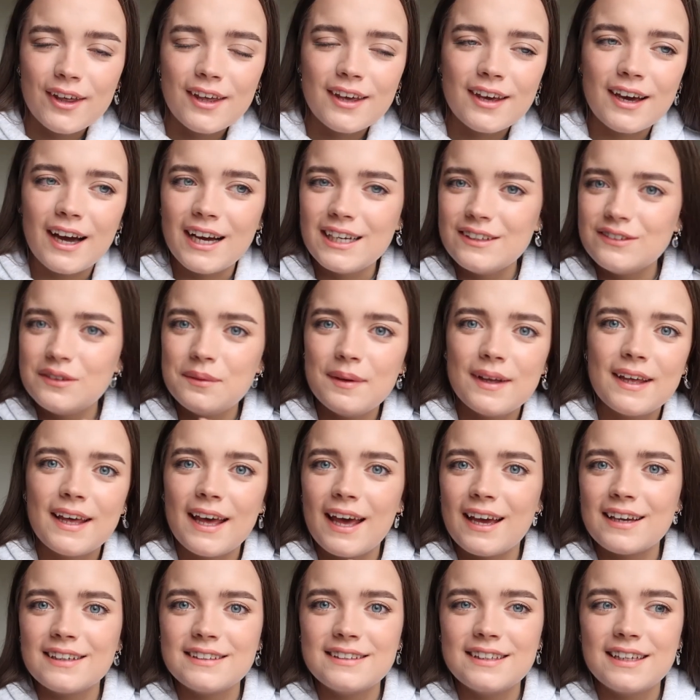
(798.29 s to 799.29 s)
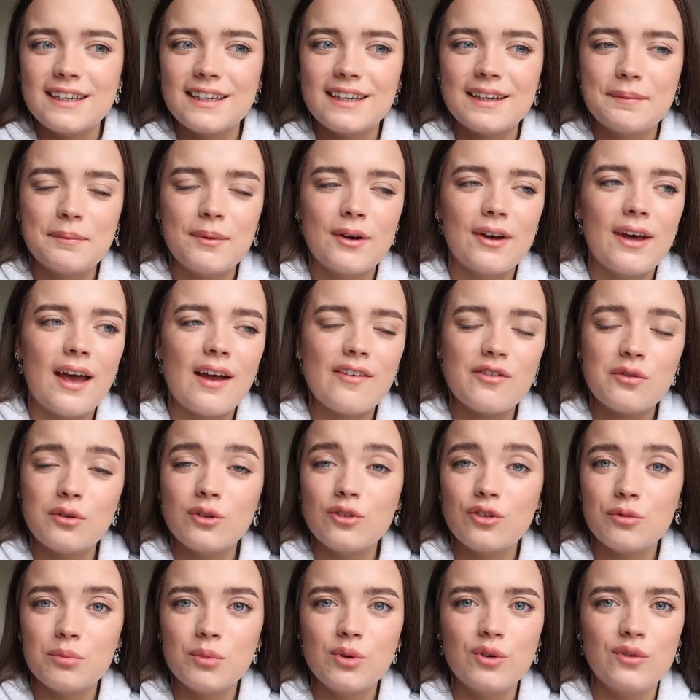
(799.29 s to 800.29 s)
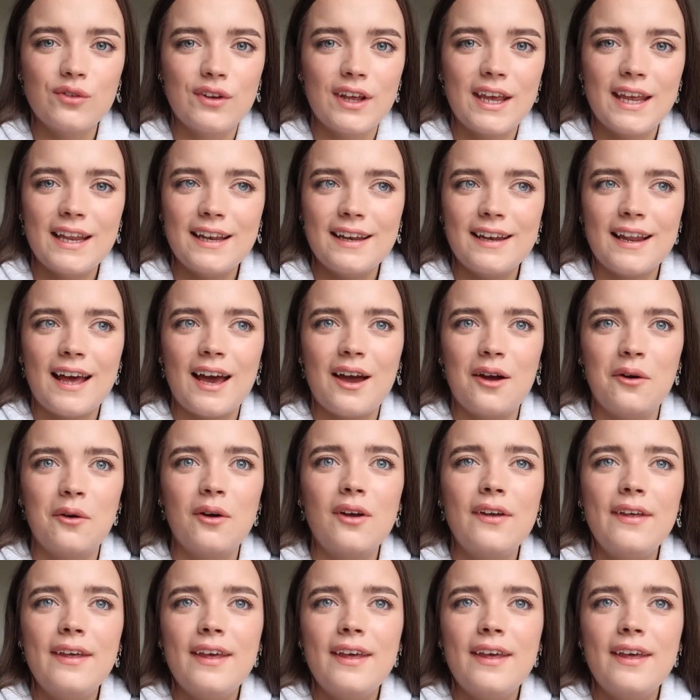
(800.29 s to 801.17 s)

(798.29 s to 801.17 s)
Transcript: Kind of a bit hectic, but everyone's moved in now